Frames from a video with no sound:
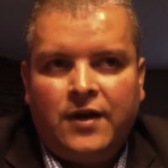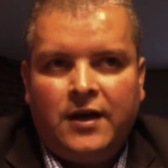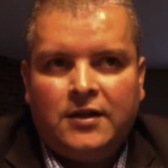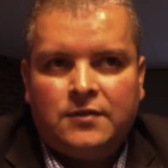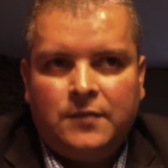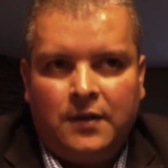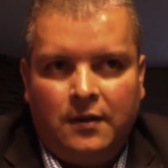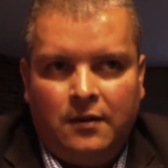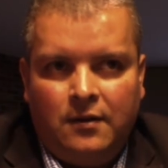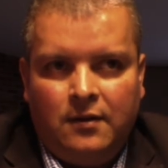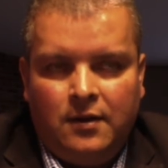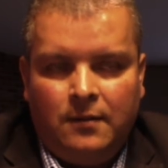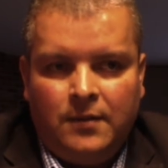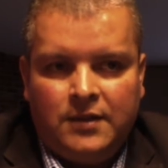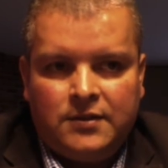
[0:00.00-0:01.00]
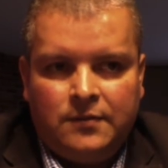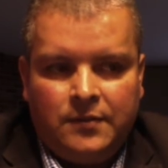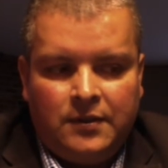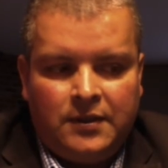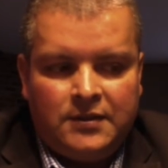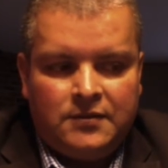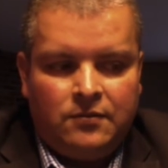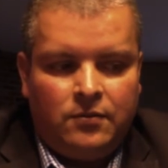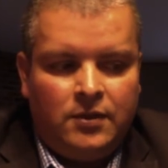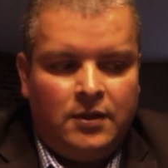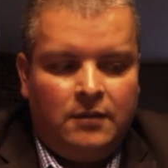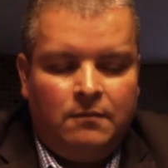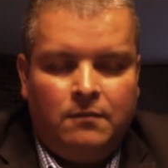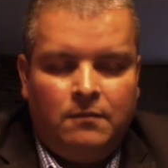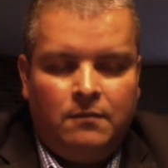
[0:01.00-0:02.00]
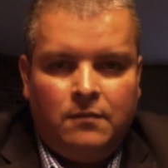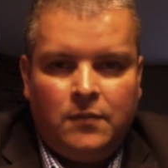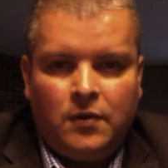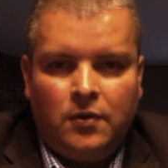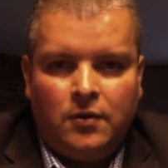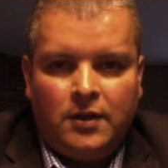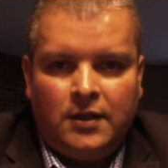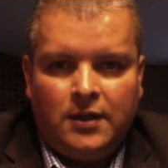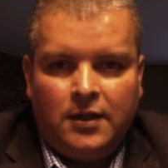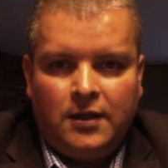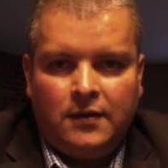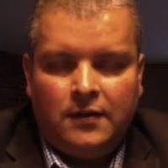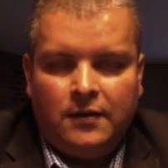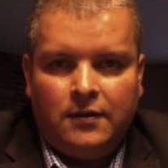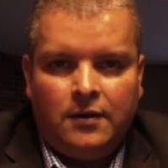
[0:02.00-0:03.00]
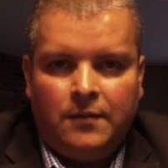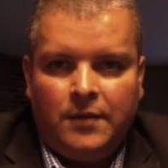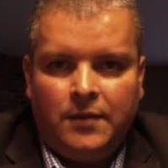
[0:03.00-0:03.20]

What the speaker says: Kazman in Bensenville has a really good idea there.